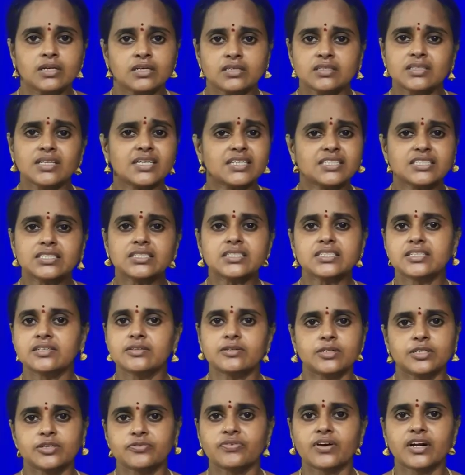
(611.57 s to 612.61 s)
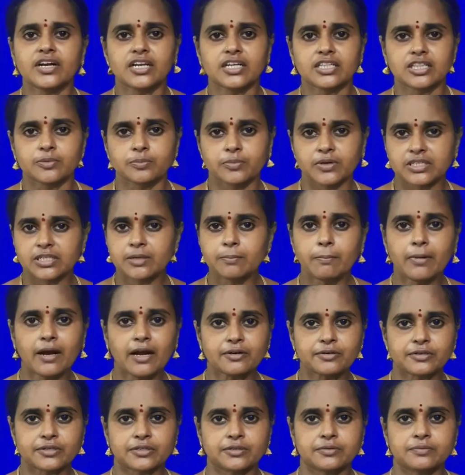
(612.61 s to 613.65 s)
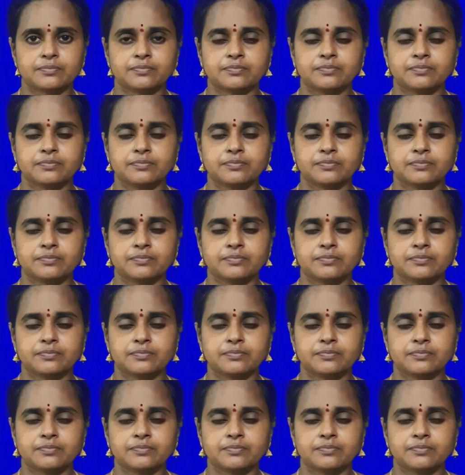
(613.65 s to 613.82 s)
That is defined nothing but the pattern.